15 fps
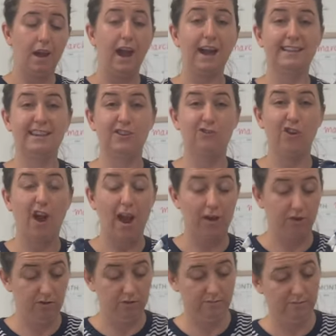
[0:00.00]
I did try it
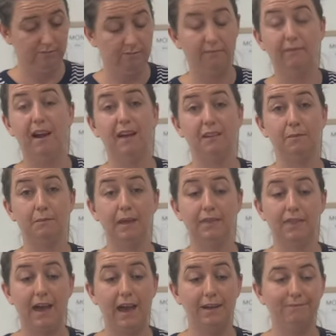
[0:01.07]
on, I'll
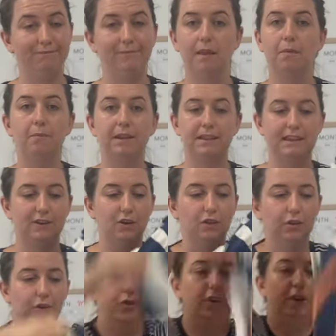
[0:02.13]
admit that, but did
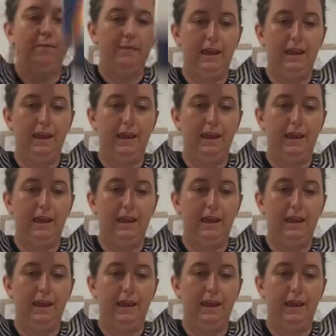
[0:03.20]
not look good on